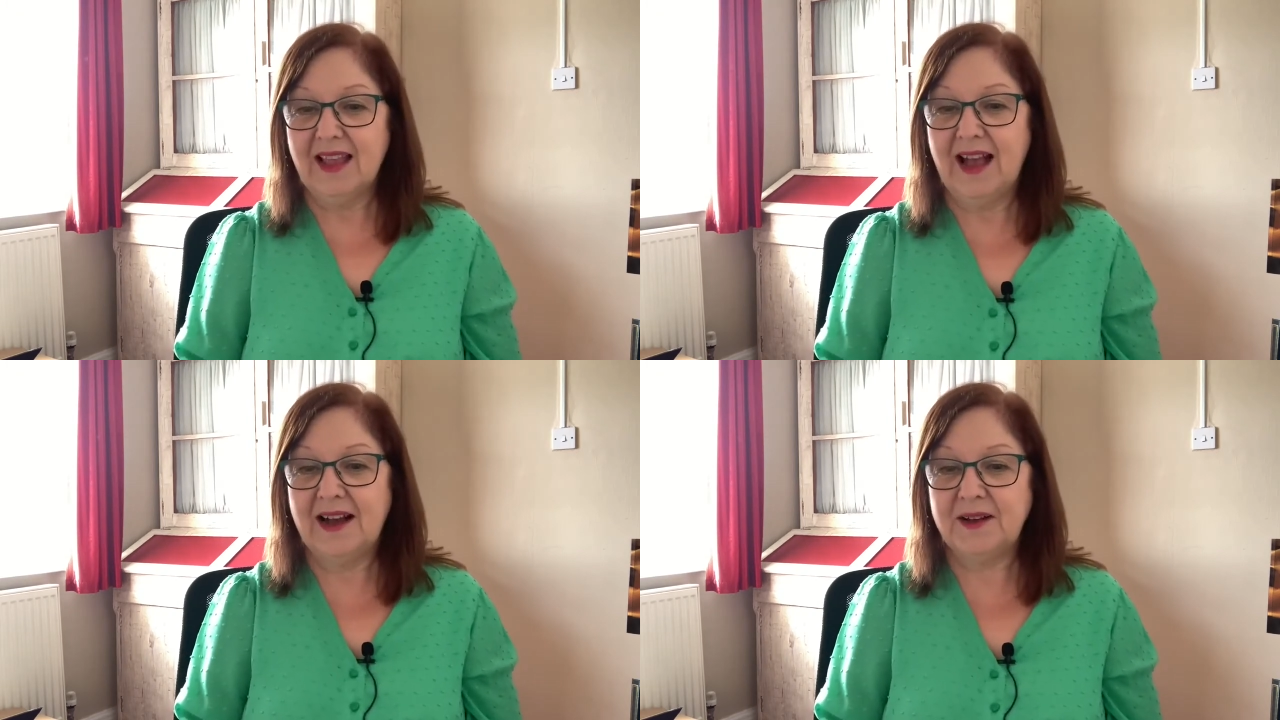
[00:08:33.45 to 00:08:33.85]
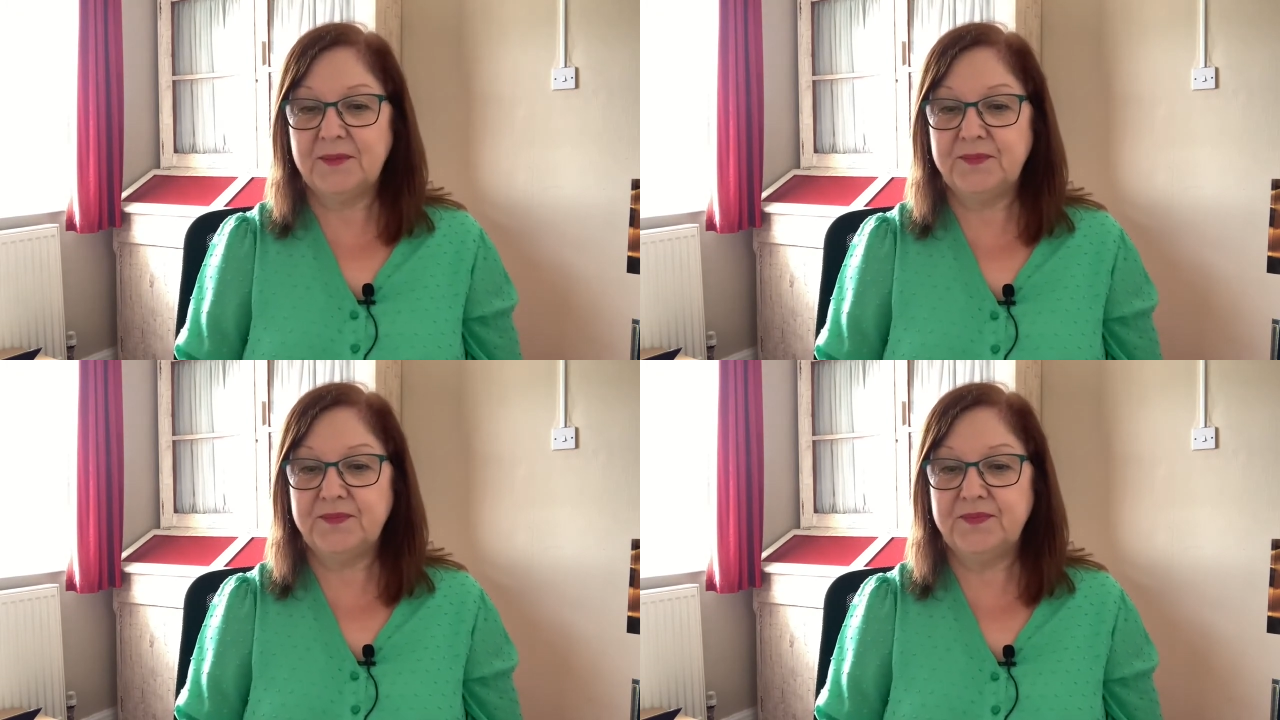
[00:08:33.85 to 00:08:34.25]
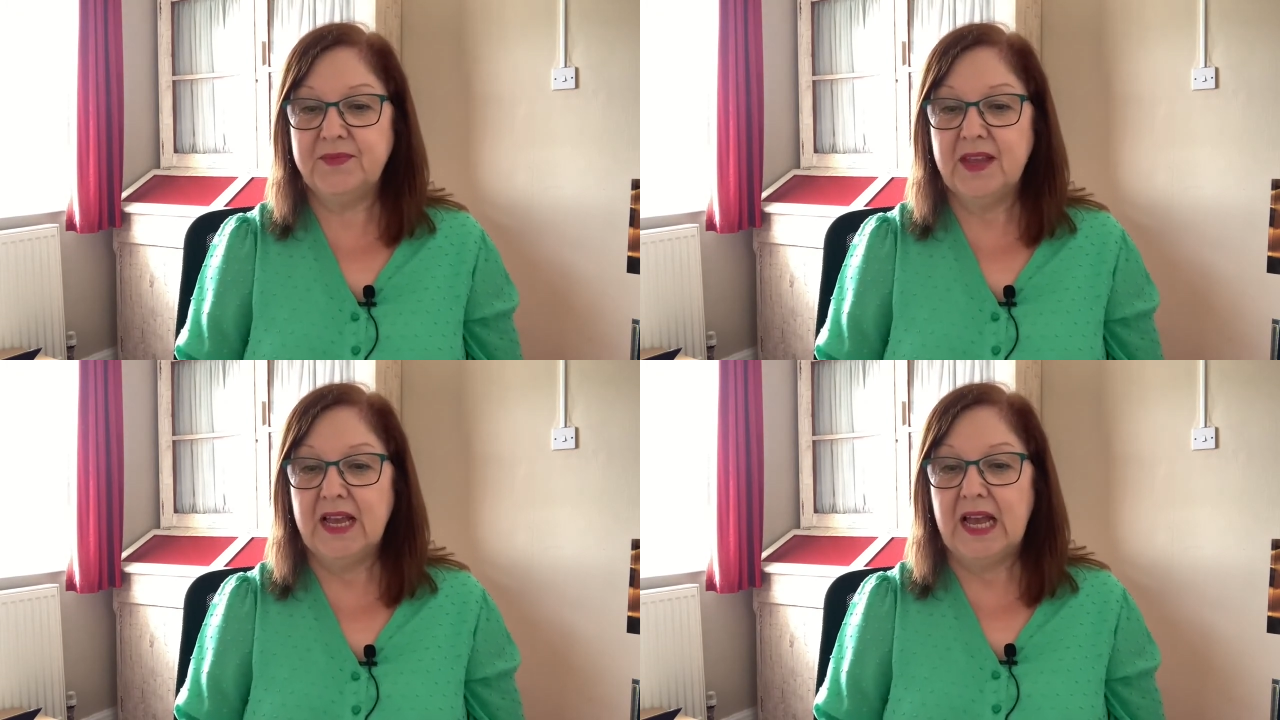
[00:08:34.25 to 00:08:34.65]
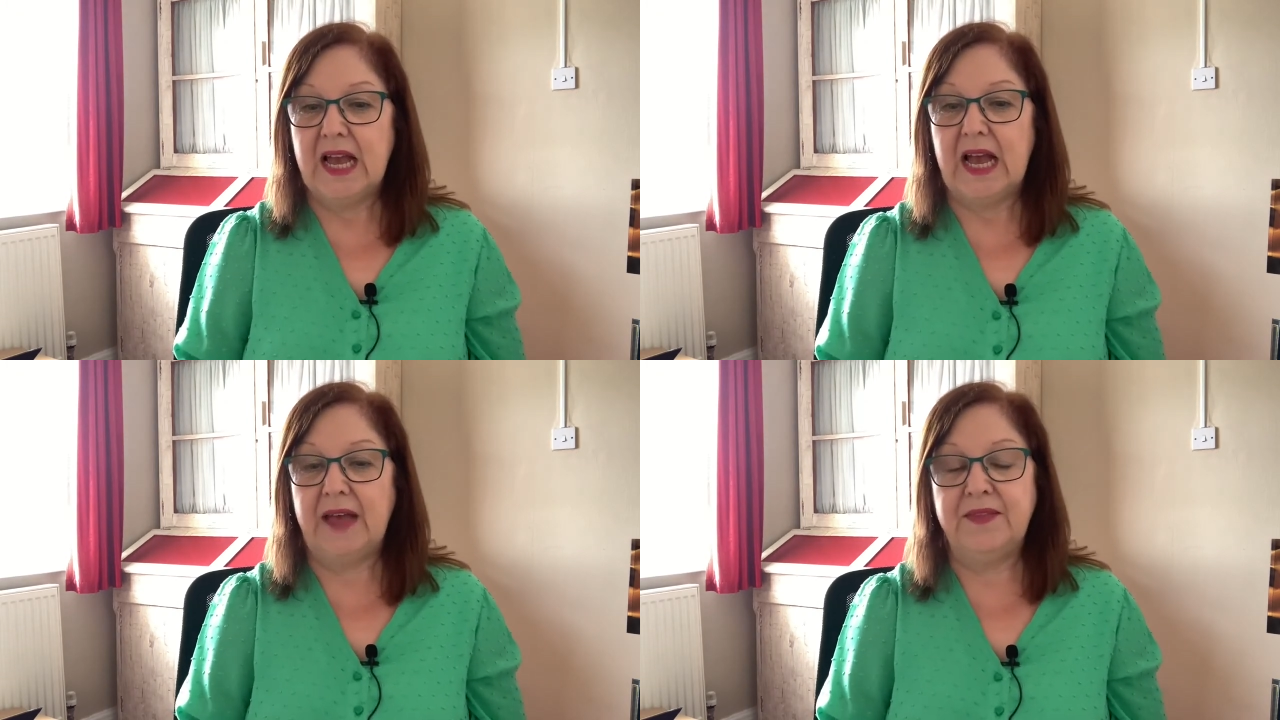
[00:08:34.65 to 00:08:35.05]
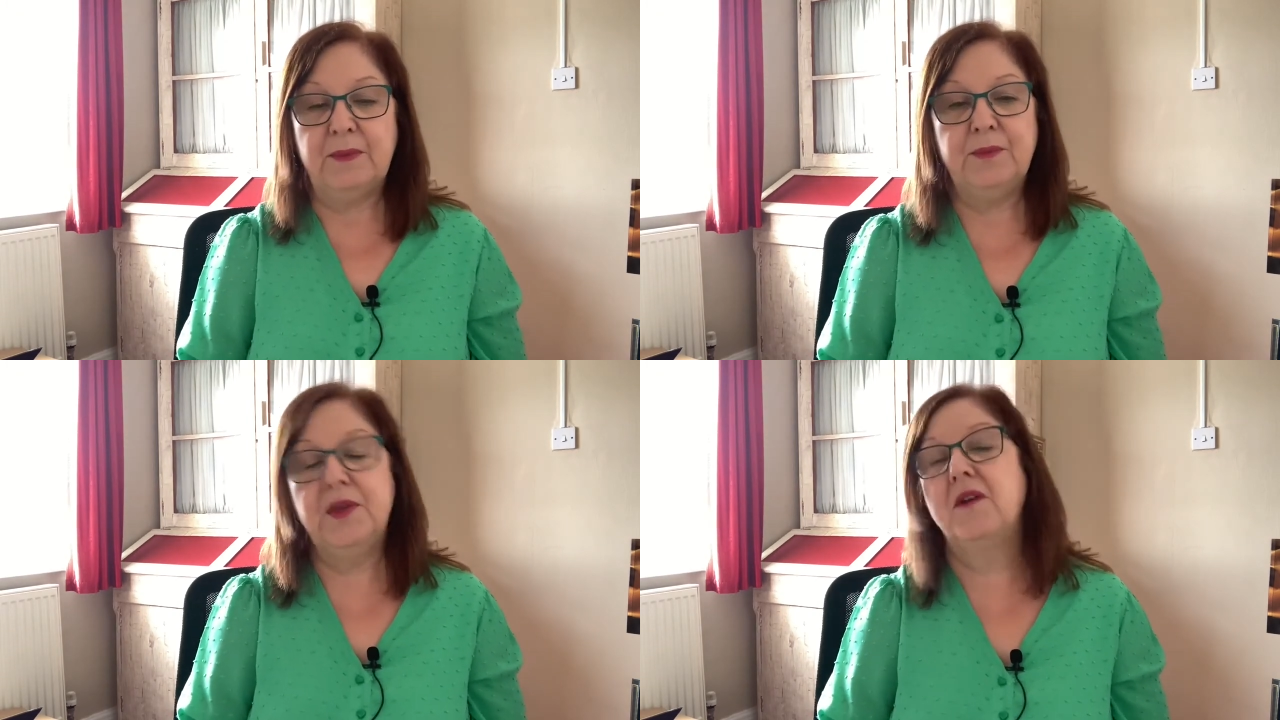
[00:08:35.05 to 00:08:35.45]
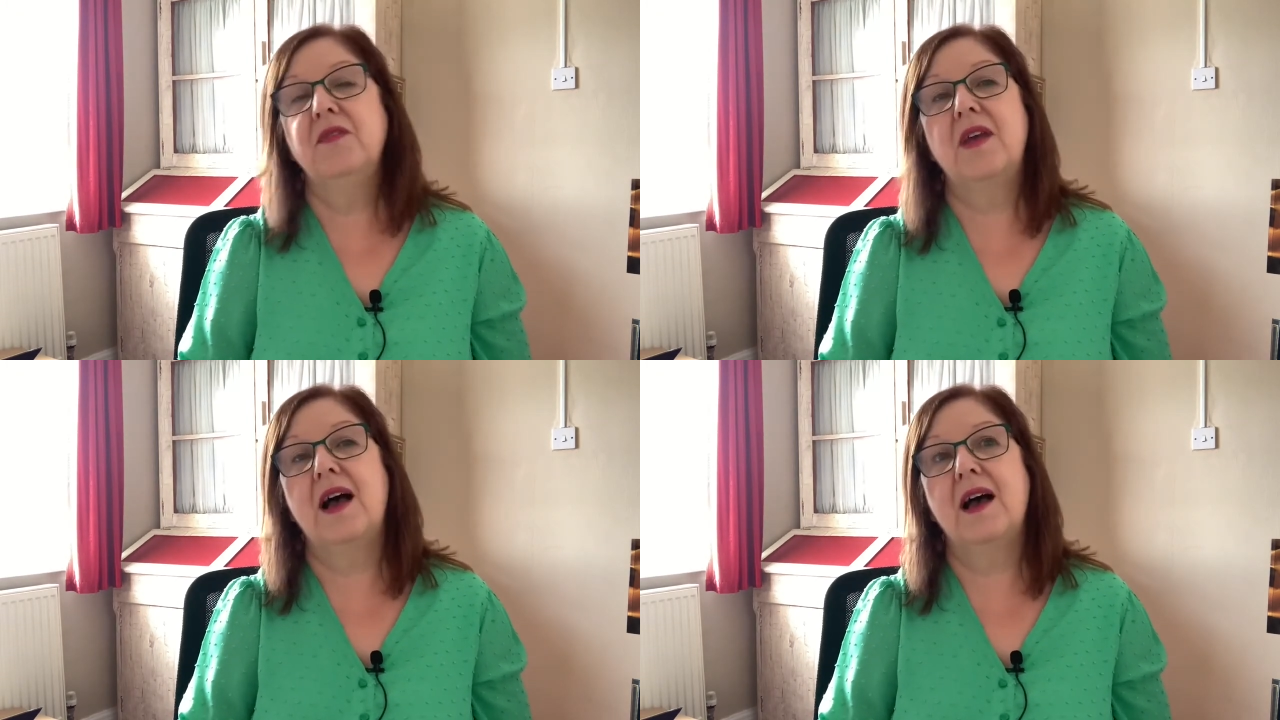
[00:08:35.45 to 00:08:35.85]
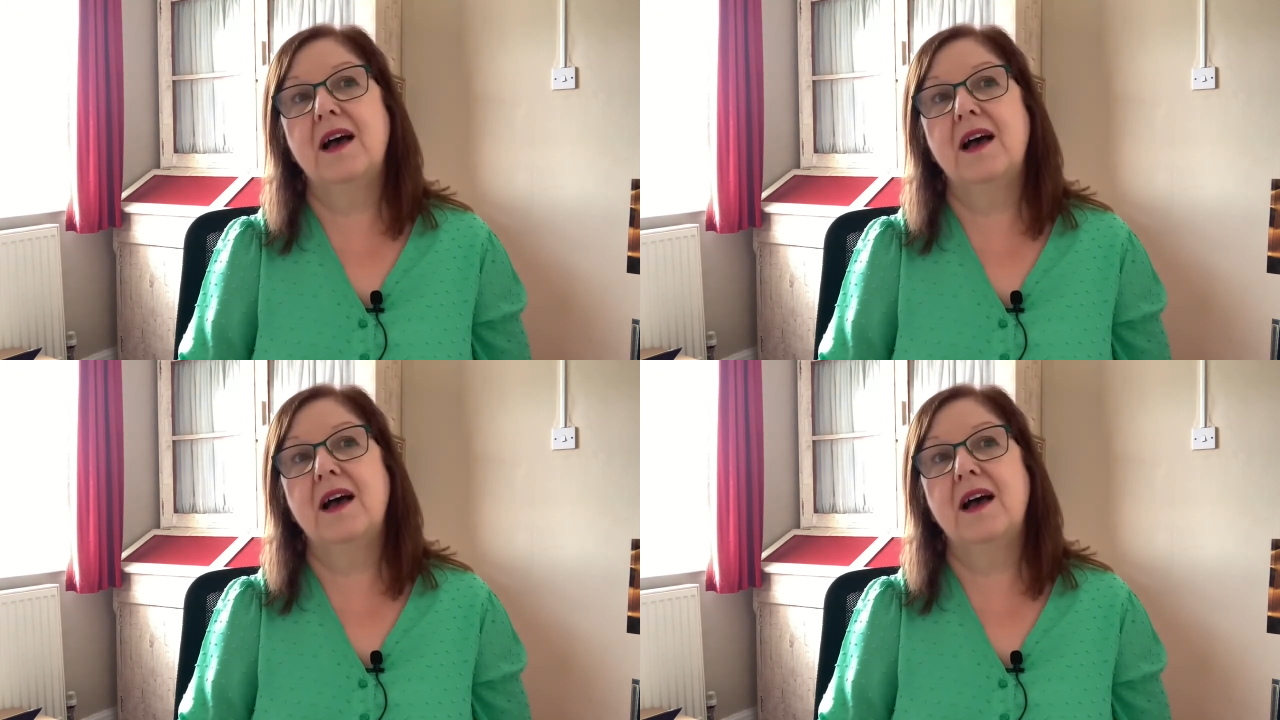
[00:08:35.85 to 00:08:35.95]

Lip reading: And then beyond that,